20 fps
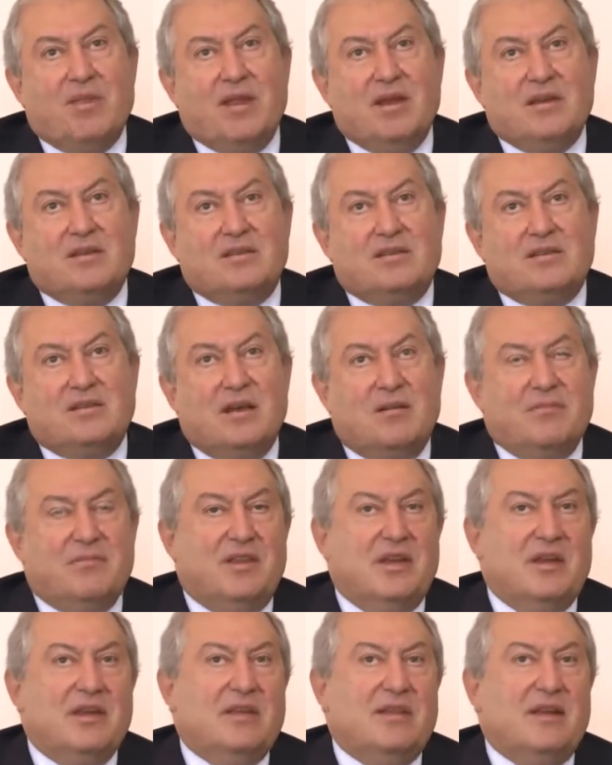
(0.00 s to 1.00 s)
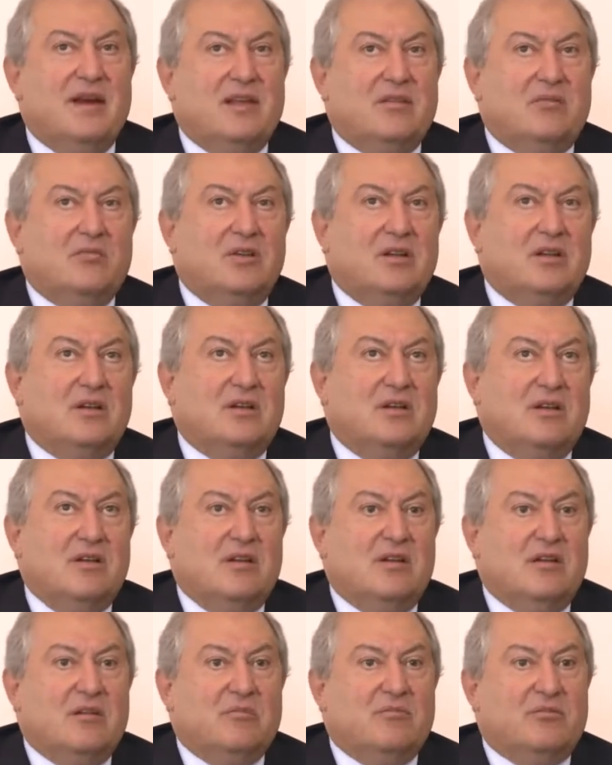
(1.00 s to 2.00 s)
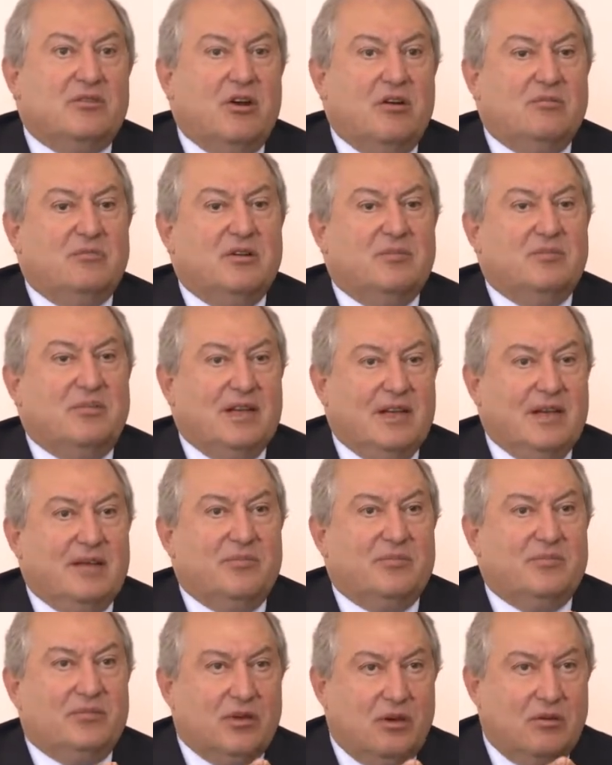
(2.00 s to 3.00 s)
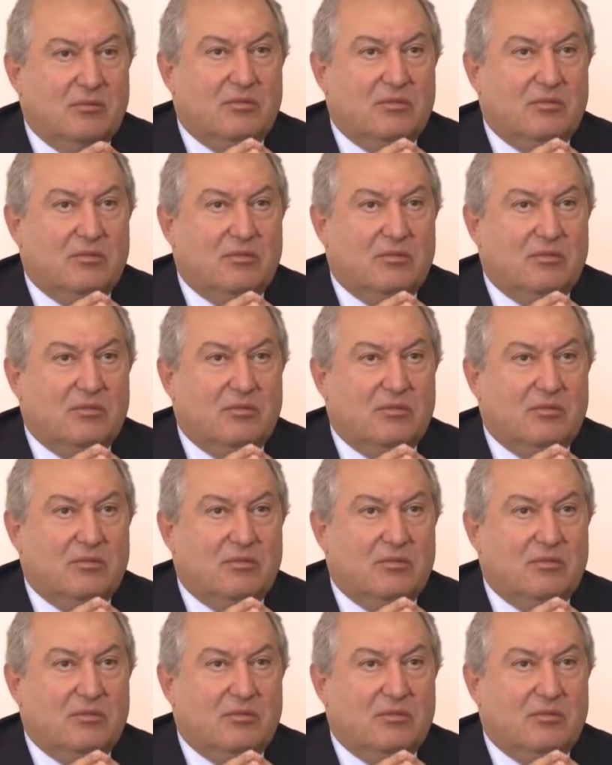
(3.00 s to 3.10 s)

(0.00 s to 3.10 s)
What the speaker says: is something that will probably